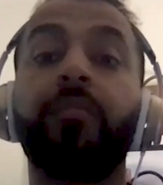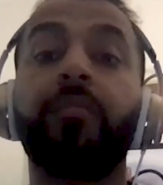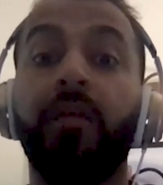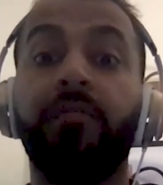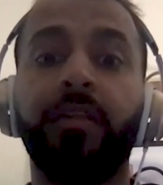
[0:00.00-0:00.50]
From
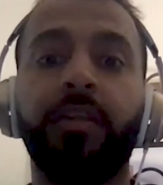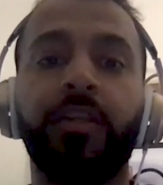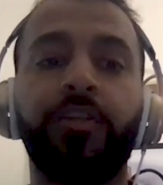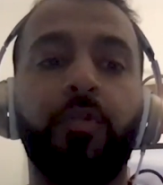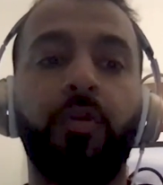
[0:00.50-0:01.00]
my
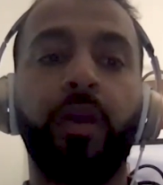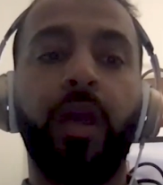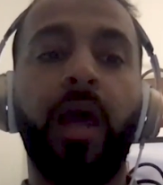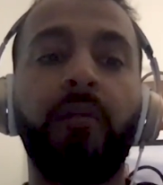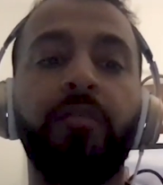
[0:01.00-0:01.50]
vantage point,
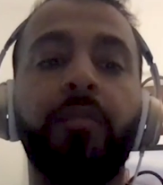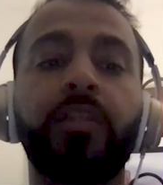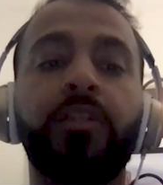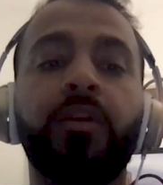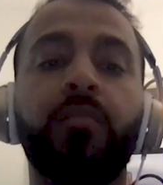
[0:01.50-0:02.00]
having
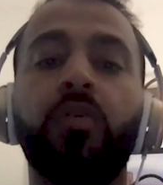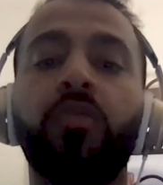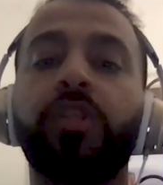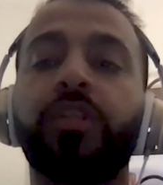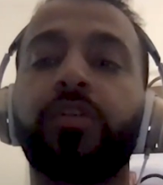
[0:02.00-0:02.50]
been someone
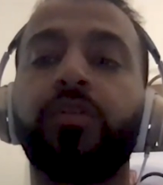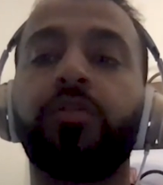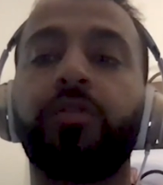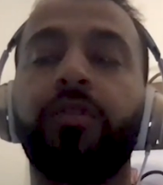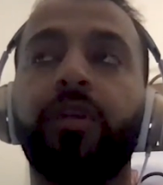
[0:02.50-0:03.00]
who's
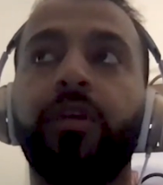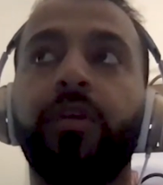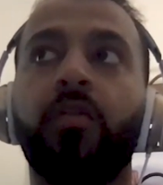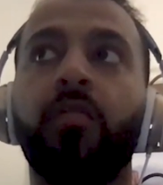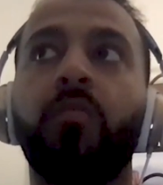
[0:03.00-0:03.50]

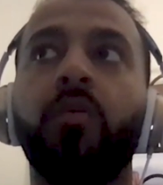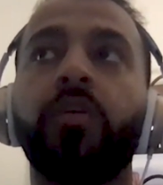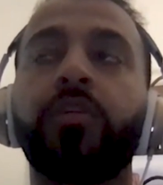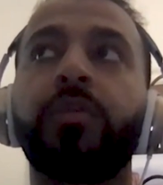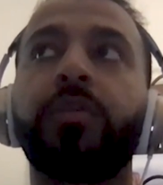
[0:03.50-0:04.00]
exclusively or
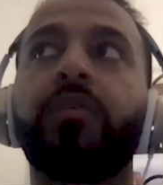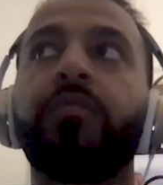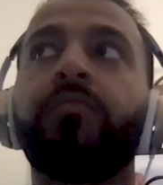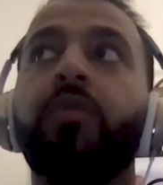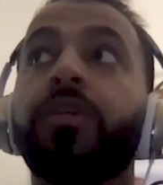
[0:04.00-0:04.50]
more
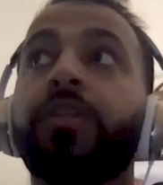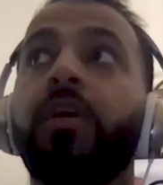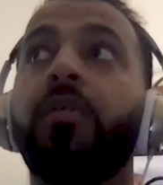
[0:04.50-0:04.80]
specifically focused